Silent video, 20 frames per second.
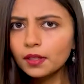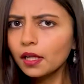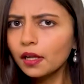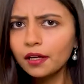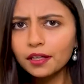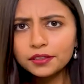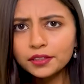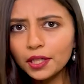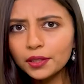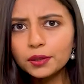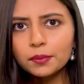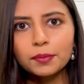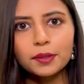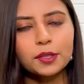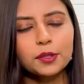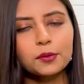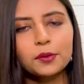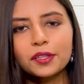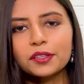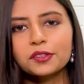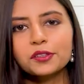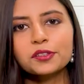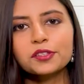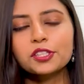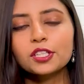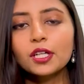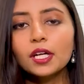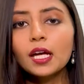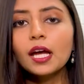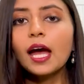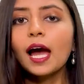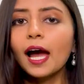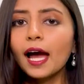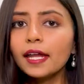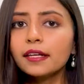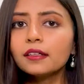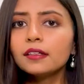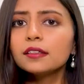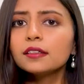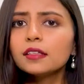Another big advantage.
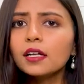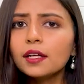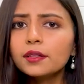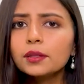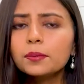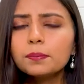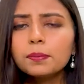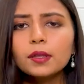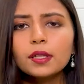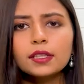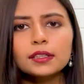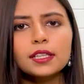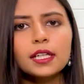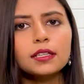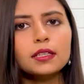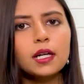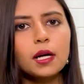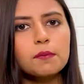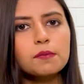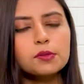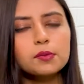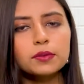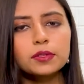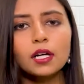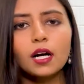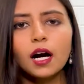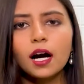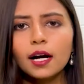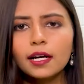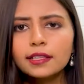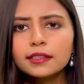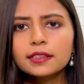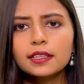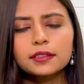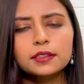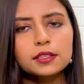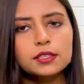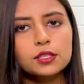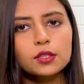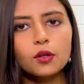And another perk that comes with a high
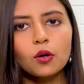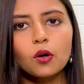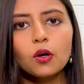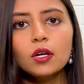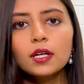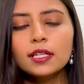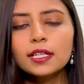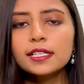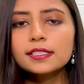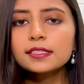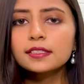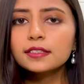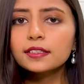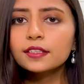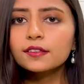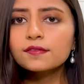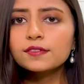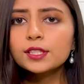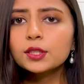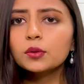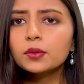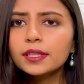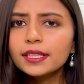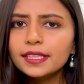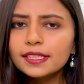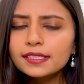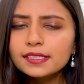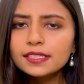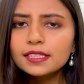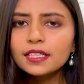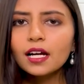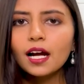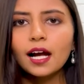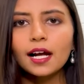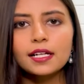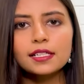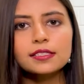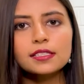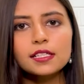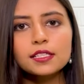credit score is it gives you easier
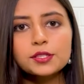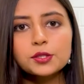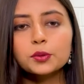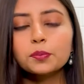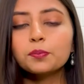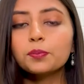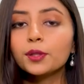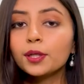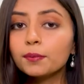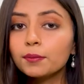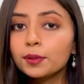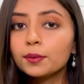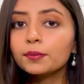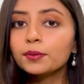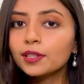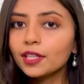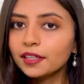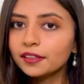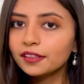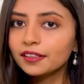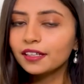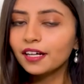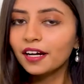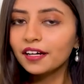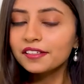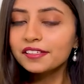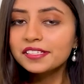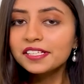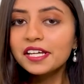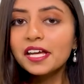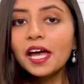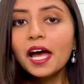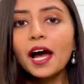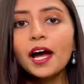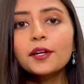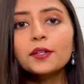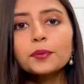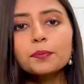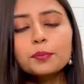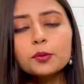access to premium credit cards
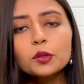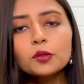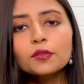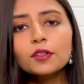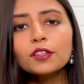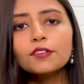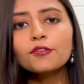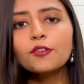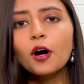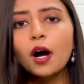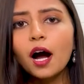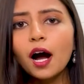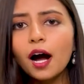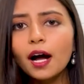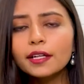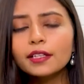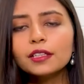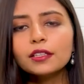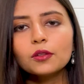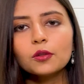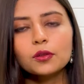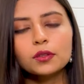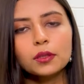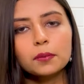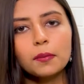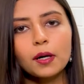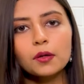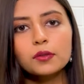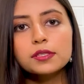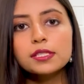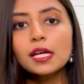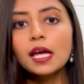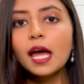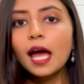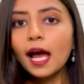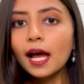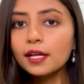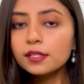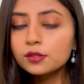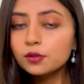and approval for higher loan amounts
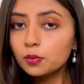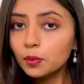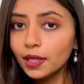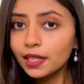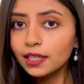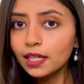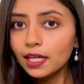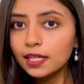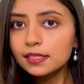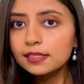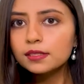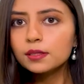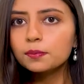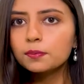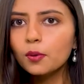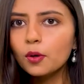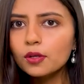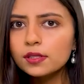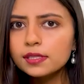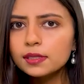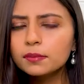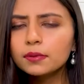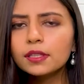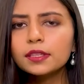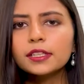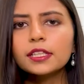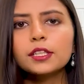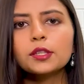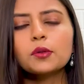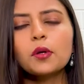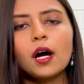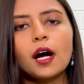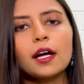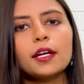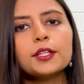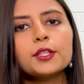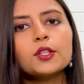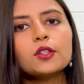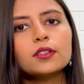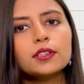as well as the possibility to
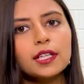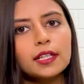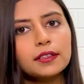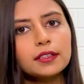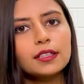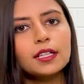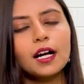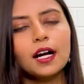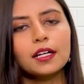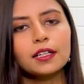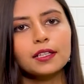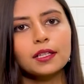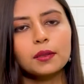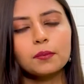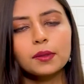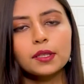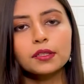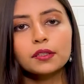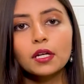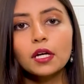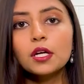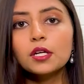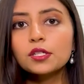hike your credit card limit.